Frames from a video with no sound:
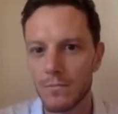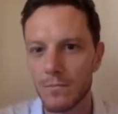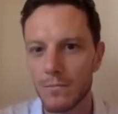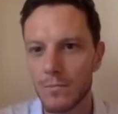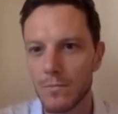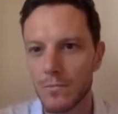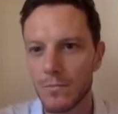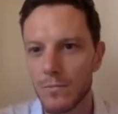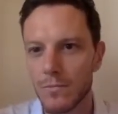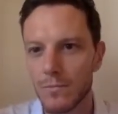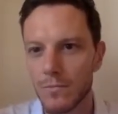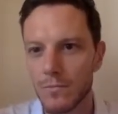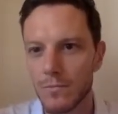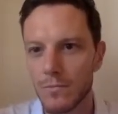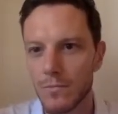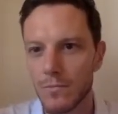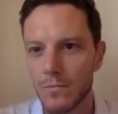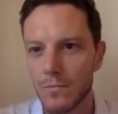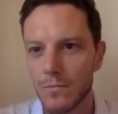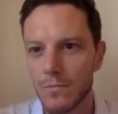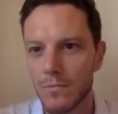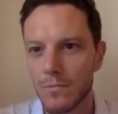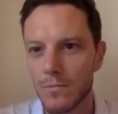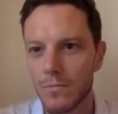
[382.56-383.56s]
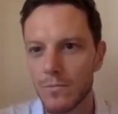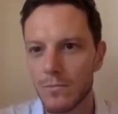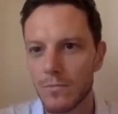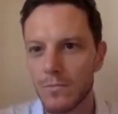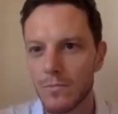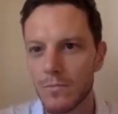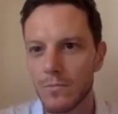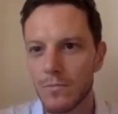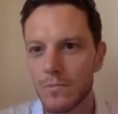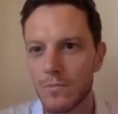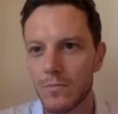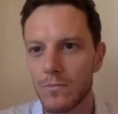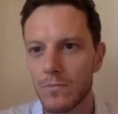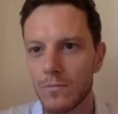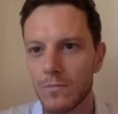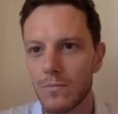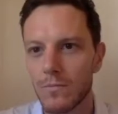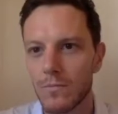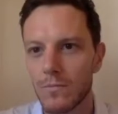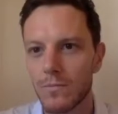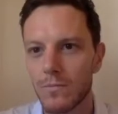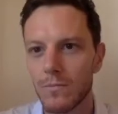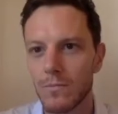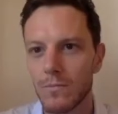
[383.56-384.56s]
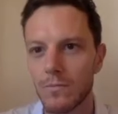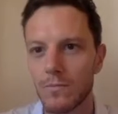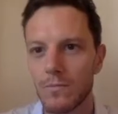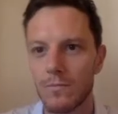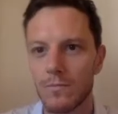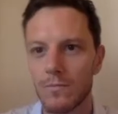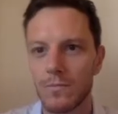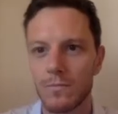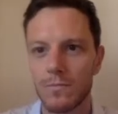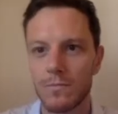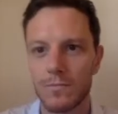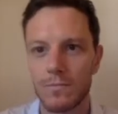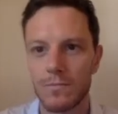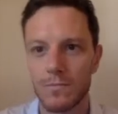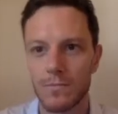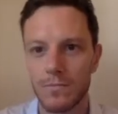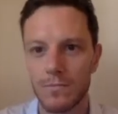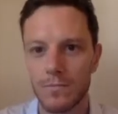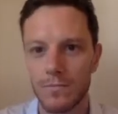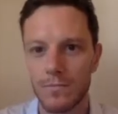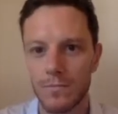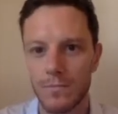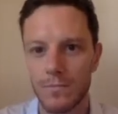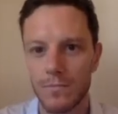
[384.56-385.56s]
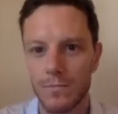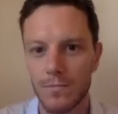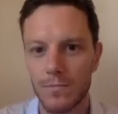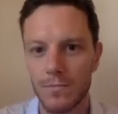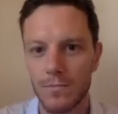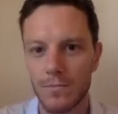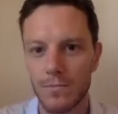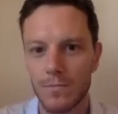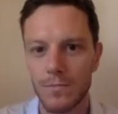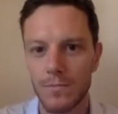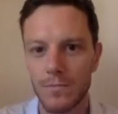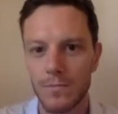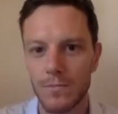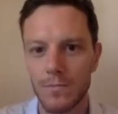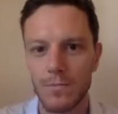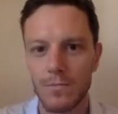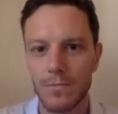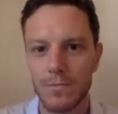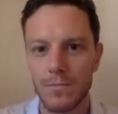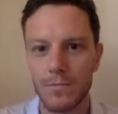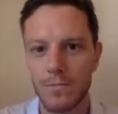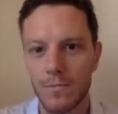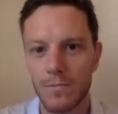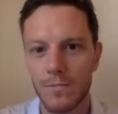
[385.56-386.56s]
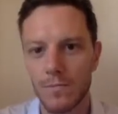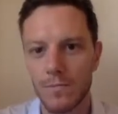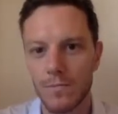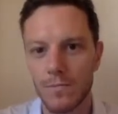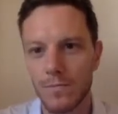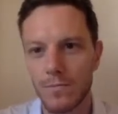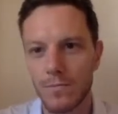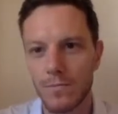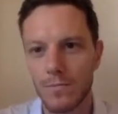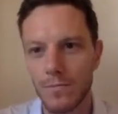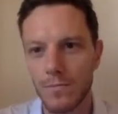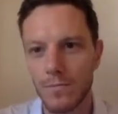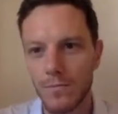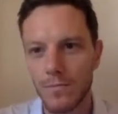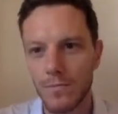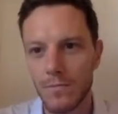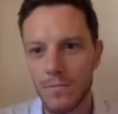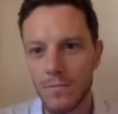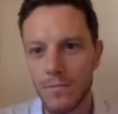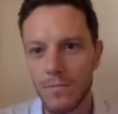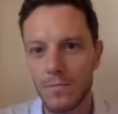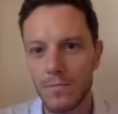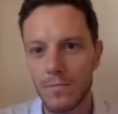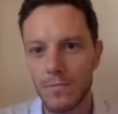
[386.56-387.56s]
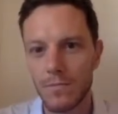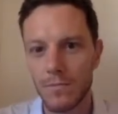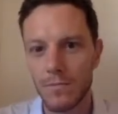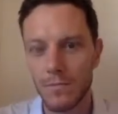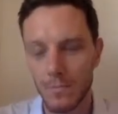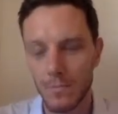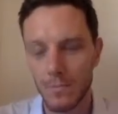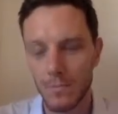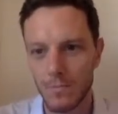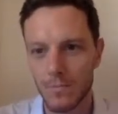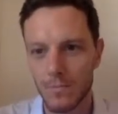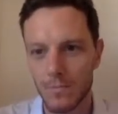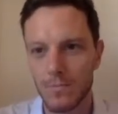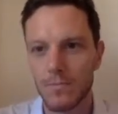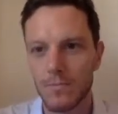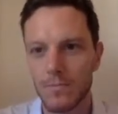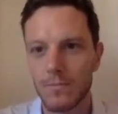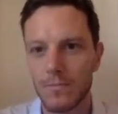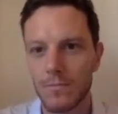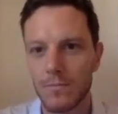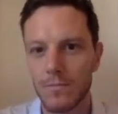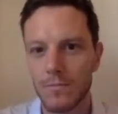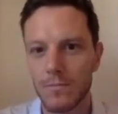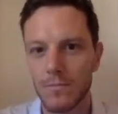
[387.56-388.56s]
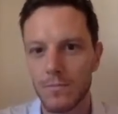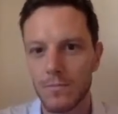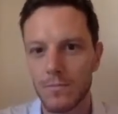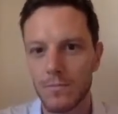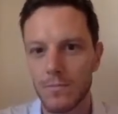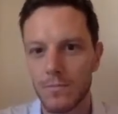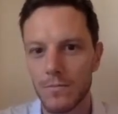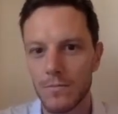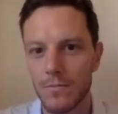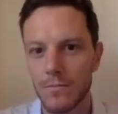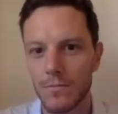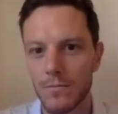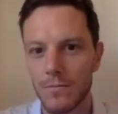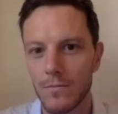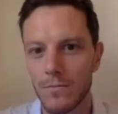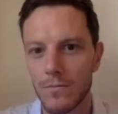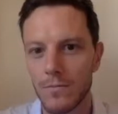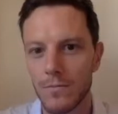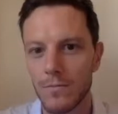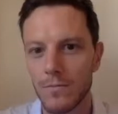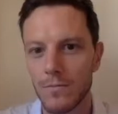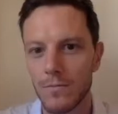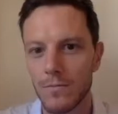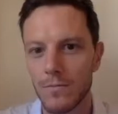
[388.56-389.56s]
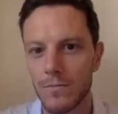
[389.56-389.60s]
(silent)